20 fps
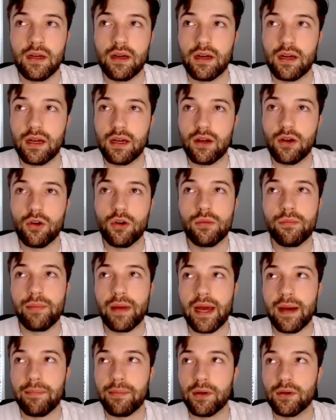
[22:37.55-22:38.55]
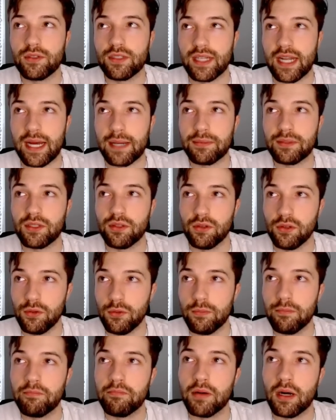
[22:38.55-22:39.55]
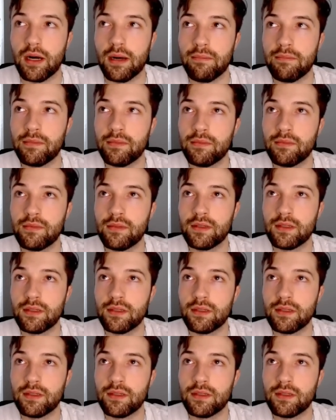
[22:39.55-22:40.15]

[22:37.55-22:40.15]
Uh, Owen Papo's an absolute bum.